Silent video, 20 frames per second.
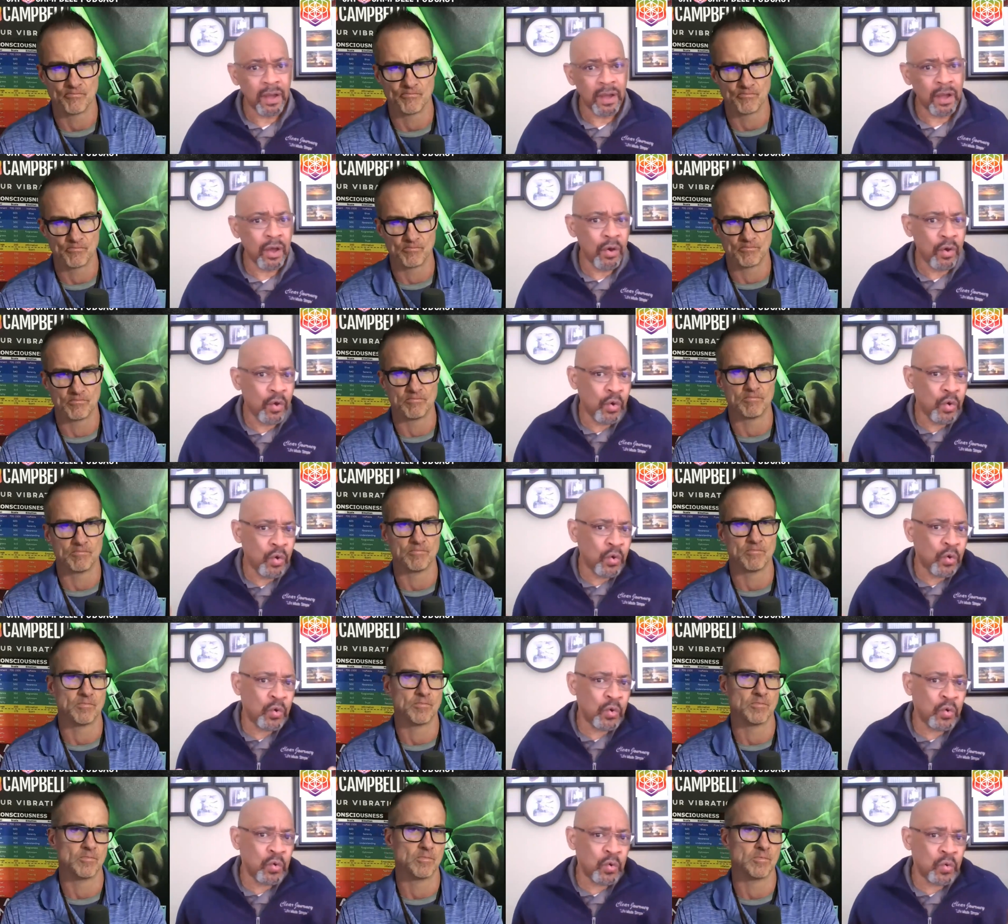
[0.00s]

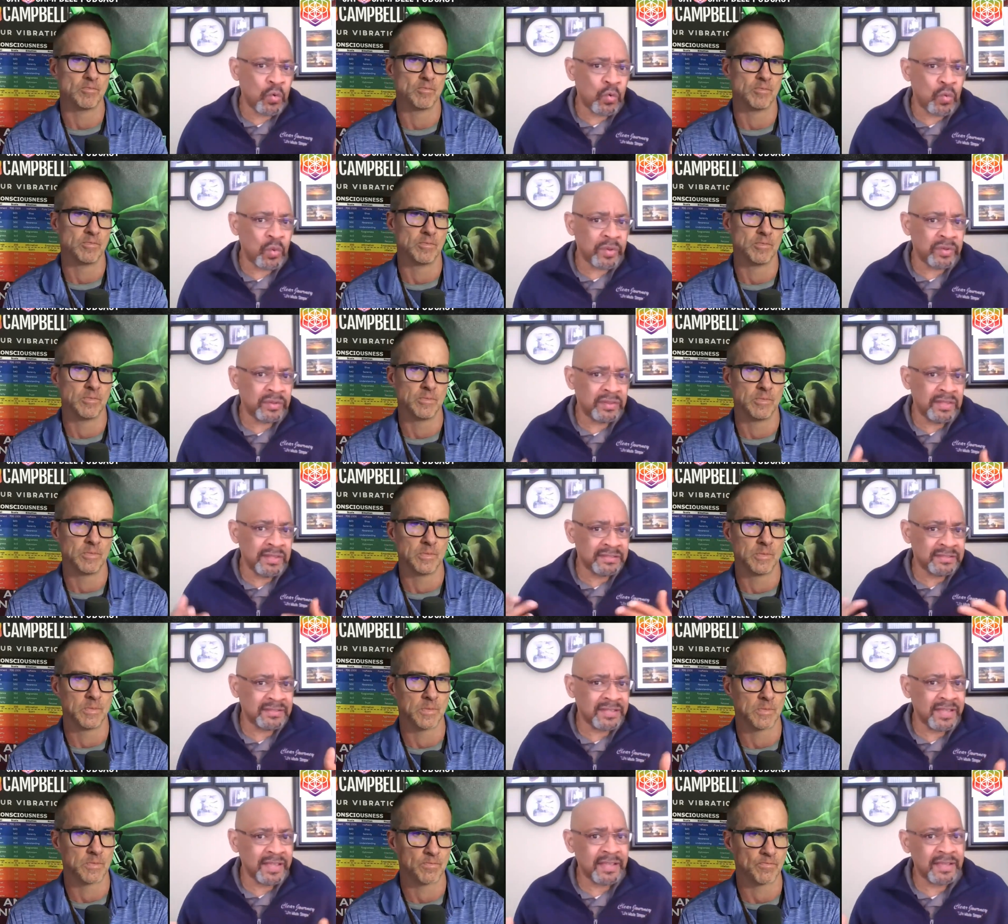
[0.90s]
Speaker 1: oh, this
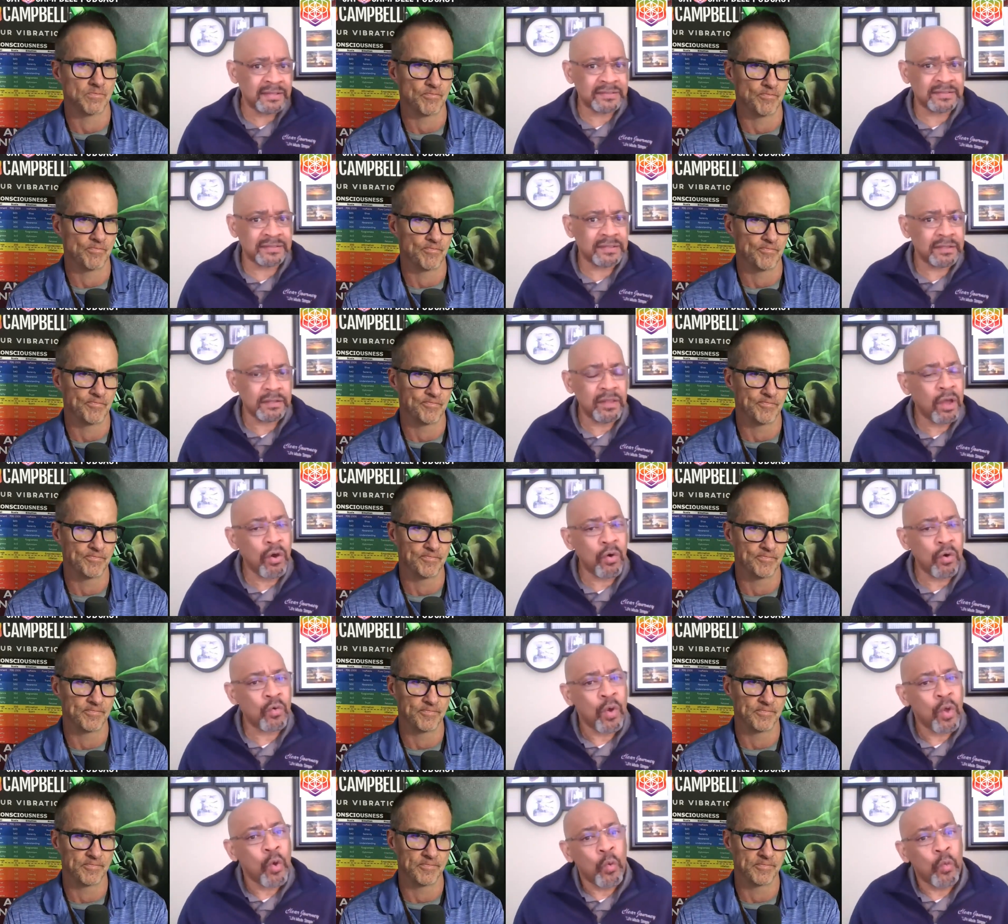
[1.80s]
thing is
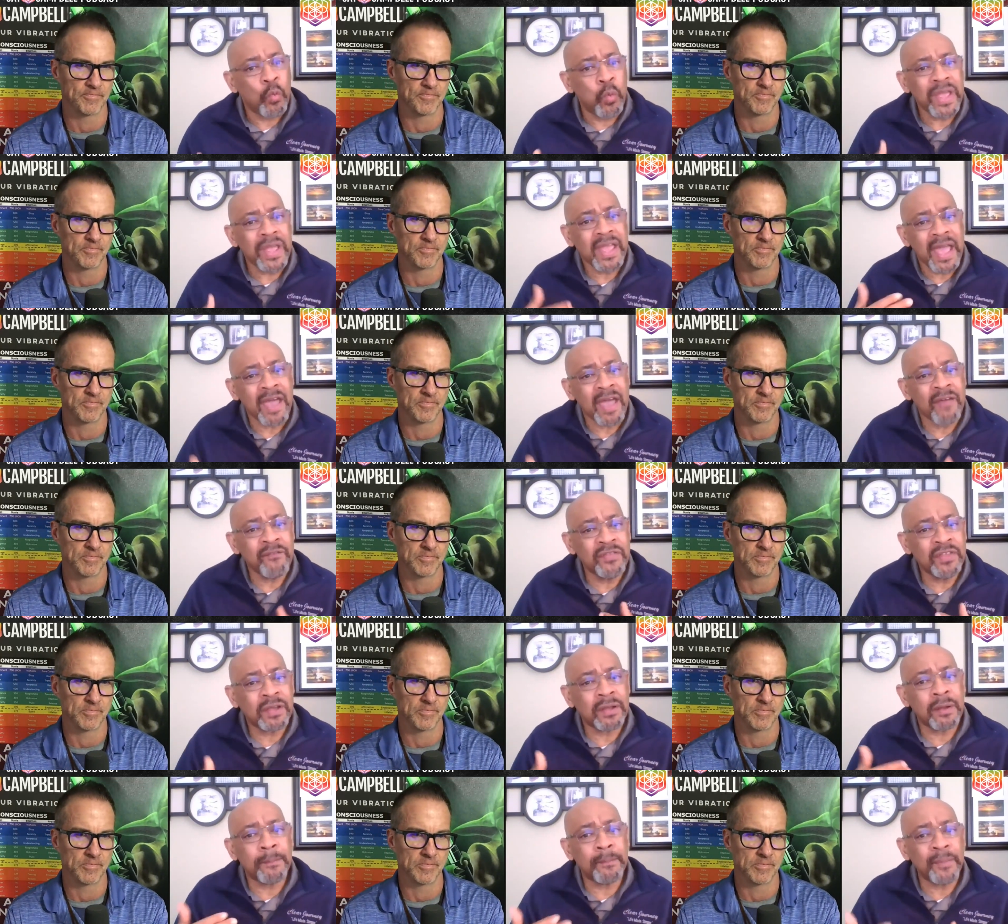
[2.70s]
no. We have
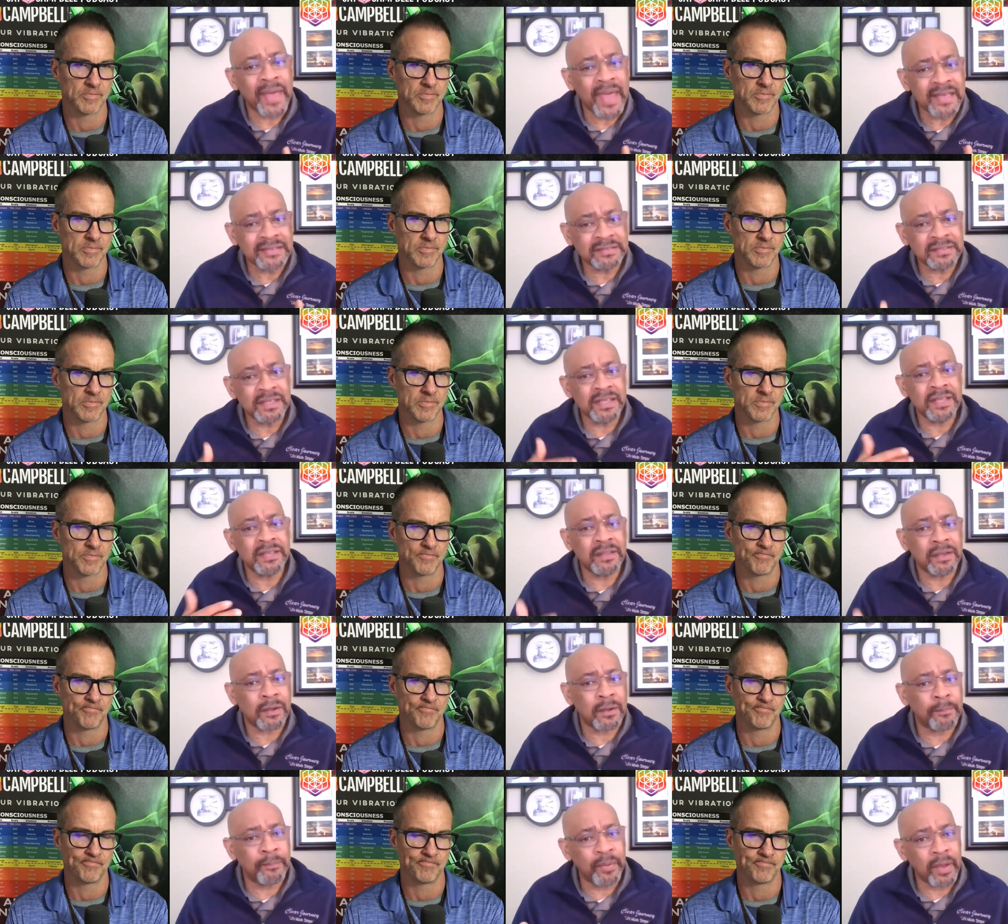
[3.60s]
the capacity and
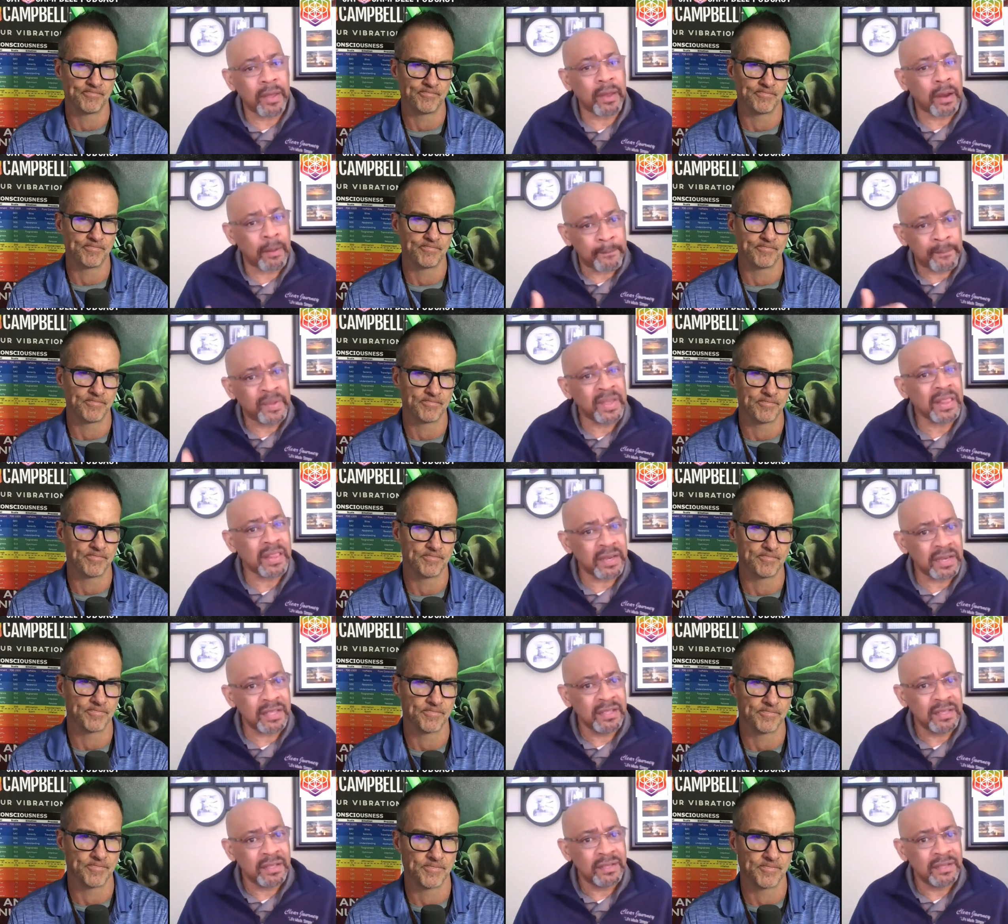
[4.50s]
the uh,
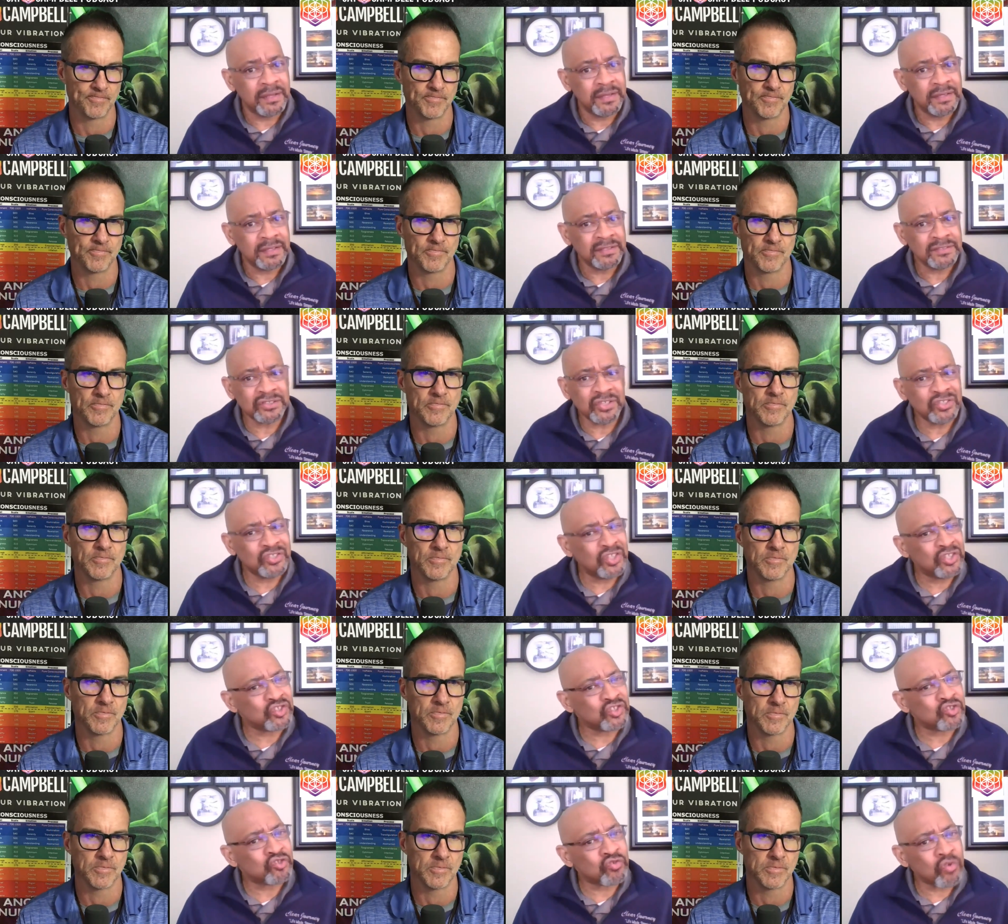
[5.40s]
ability to
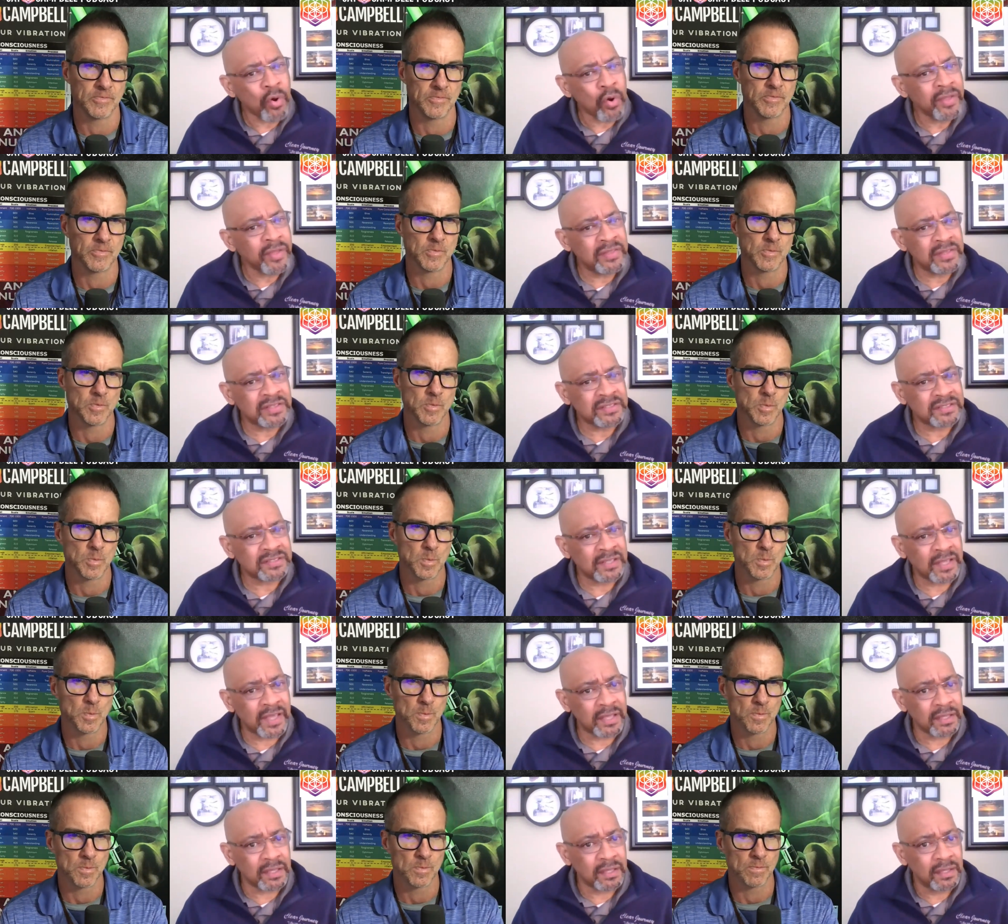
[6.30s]
destroy this
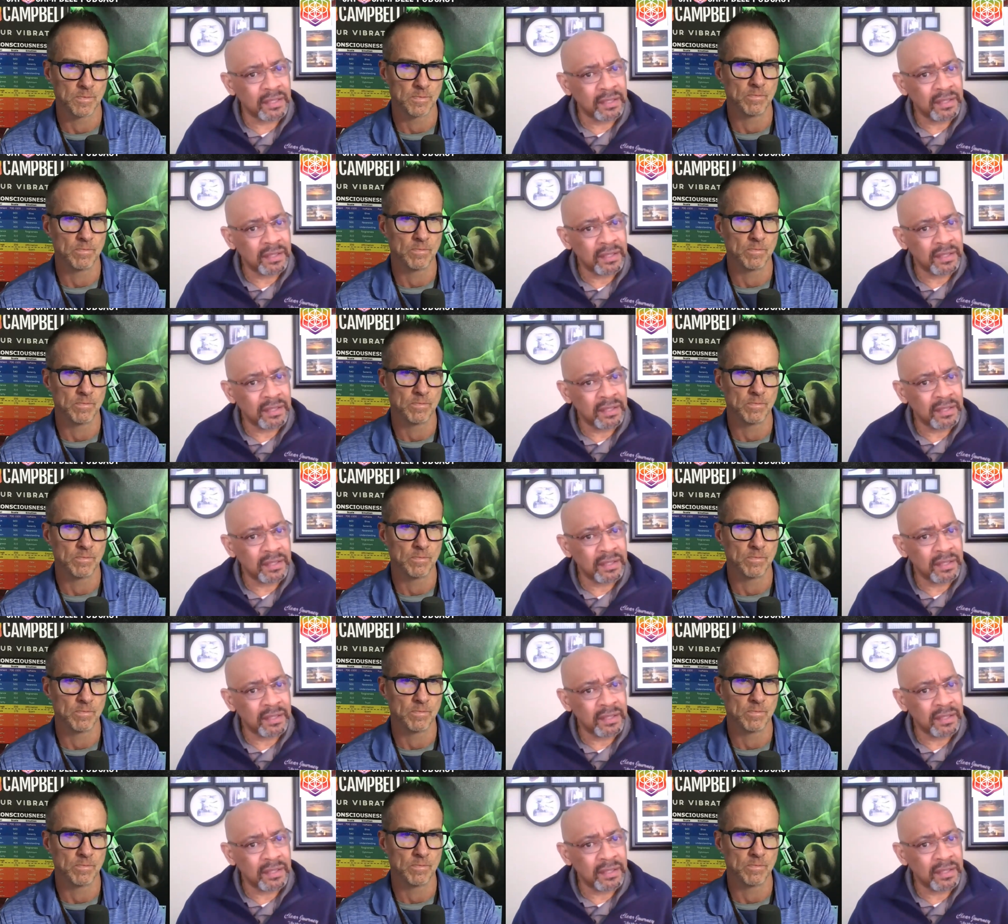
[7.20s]
thing.